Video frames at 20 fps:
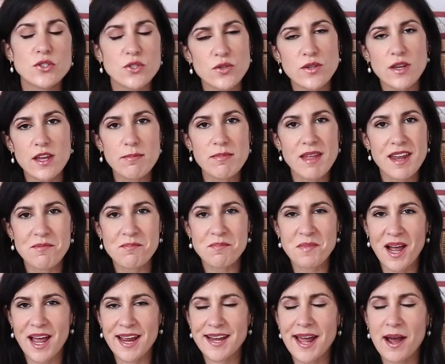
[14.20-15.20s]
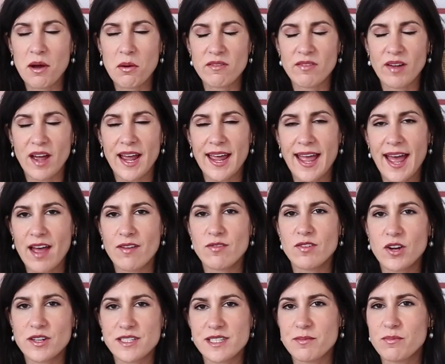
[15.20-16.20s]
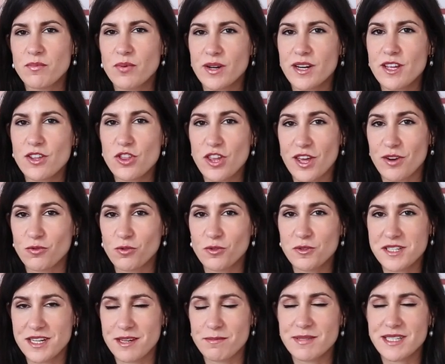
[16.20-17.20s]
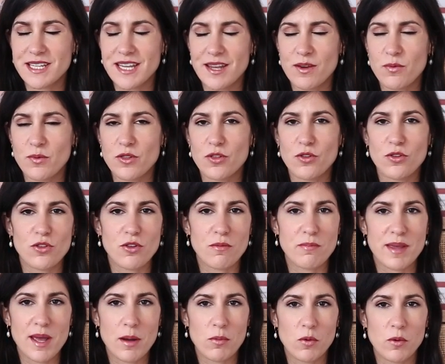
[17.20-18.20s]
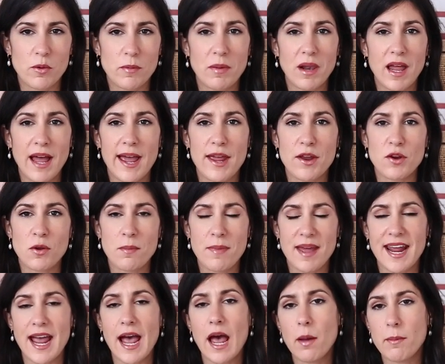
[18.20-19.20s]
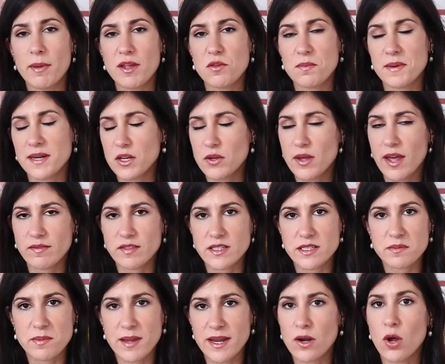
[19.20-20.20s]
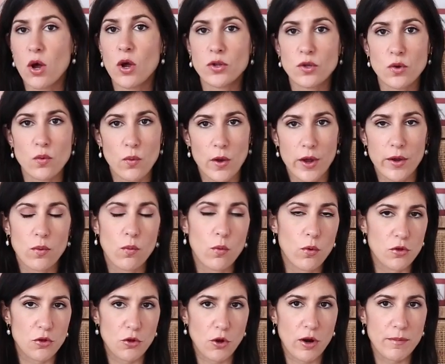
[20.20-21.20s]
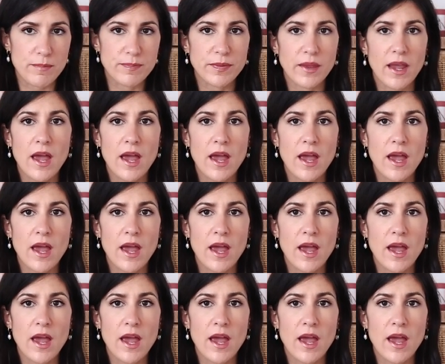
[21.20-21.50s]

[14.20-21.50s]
do keep that in mind. However, I have got some pretty general tips here which you should be able to apply no matter how much money you have to spend on your work wardrobe.